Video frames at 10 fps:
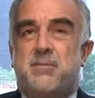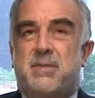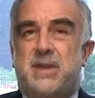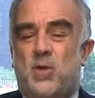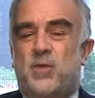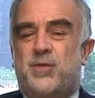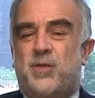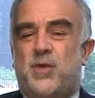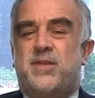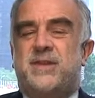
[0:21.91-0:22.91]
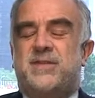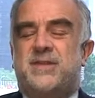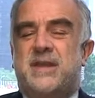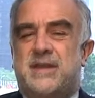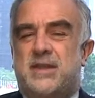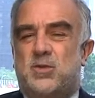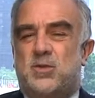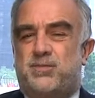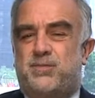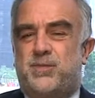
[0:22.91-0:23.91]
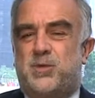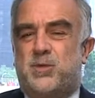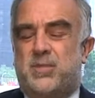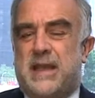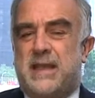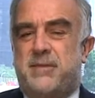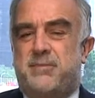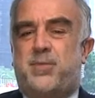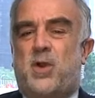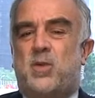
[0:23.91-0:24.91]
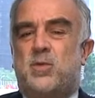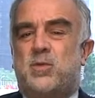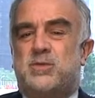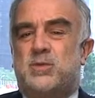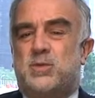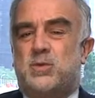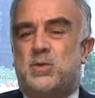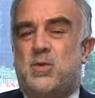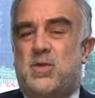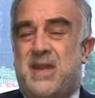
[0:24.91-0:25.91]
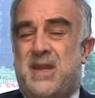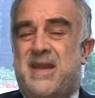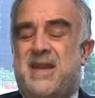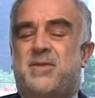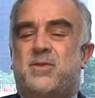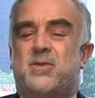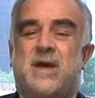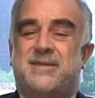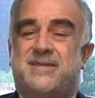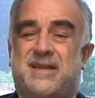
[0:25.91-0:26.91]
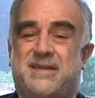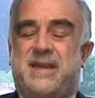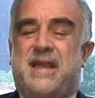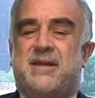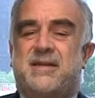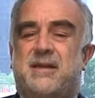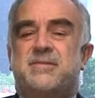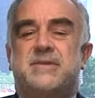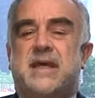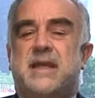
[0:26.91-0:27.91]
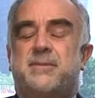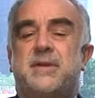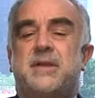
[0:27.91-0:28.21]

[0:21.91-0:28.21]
But also this idea to buy product as Viagra type